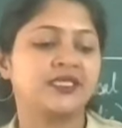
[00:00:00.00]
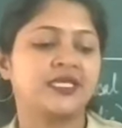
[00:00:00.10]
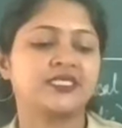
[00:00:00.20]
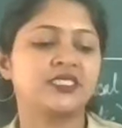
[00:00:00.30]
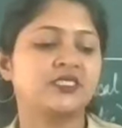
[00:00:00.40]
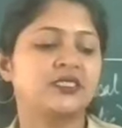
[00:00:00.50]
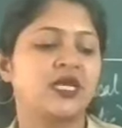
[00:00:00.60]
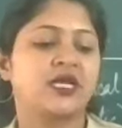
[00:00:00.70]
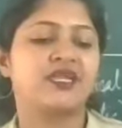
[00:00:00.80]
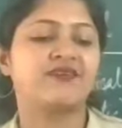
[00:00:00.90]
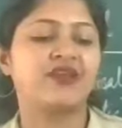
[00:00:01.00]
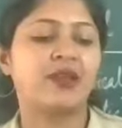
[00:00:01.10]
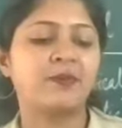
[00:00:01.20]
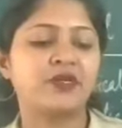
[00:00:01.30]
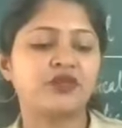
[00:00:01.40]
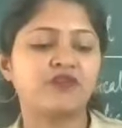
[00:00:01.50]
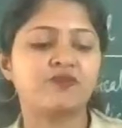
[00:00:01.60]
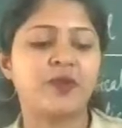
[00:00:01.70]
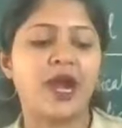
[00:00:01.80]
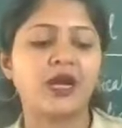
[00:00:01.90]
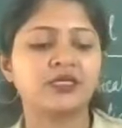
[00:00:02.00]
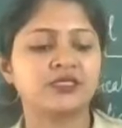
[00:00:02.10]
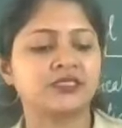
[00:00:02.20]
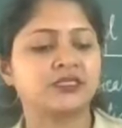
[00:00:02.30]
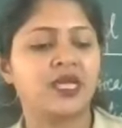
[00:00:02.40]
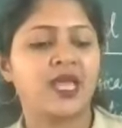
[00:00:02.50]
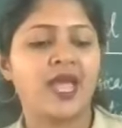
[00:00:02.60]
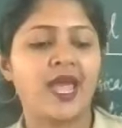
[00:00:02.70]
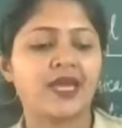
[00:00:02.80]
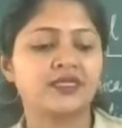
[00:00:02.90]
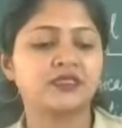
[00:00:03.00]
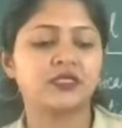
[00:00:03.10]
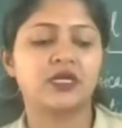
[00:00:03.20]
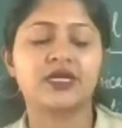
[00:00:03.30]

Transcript: that is development of parks and